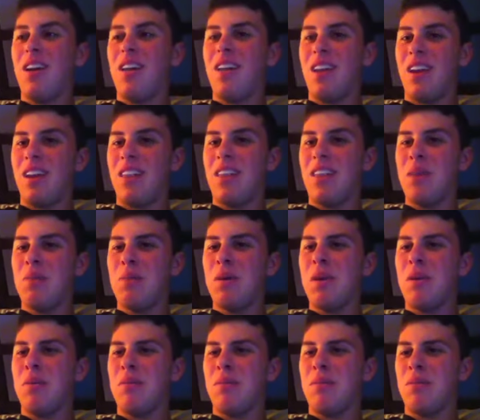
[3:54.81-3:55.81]
Like, they
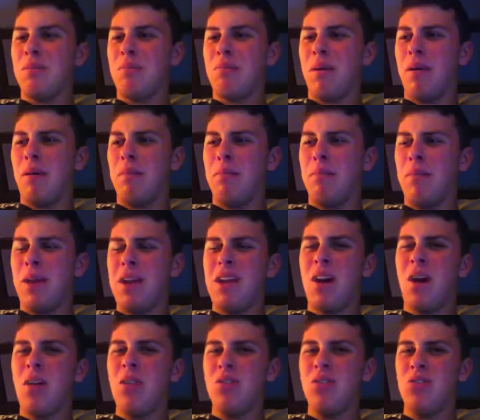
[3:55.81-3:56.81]
want to make
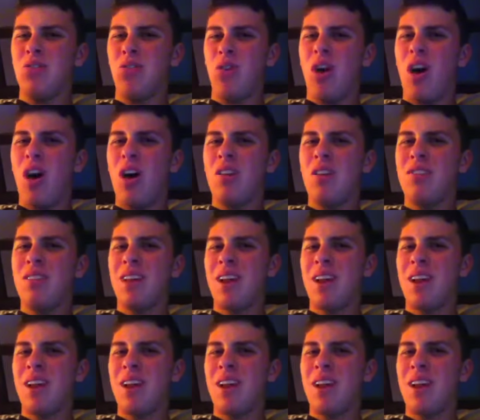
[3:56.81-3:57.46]
all these laws.